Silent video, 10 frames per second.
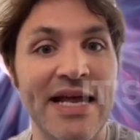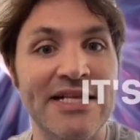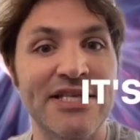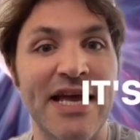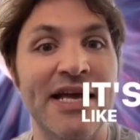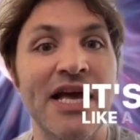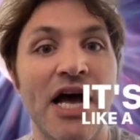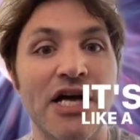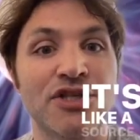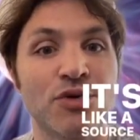It's like
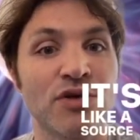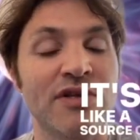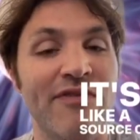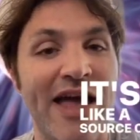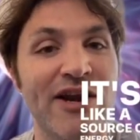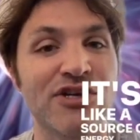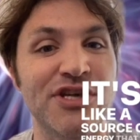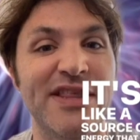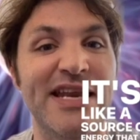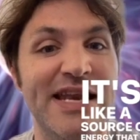a source of
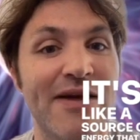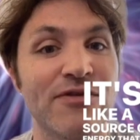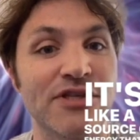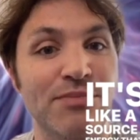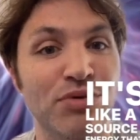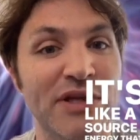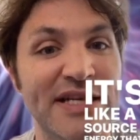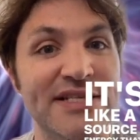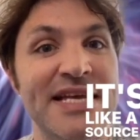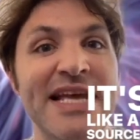energy that never
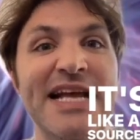depletes.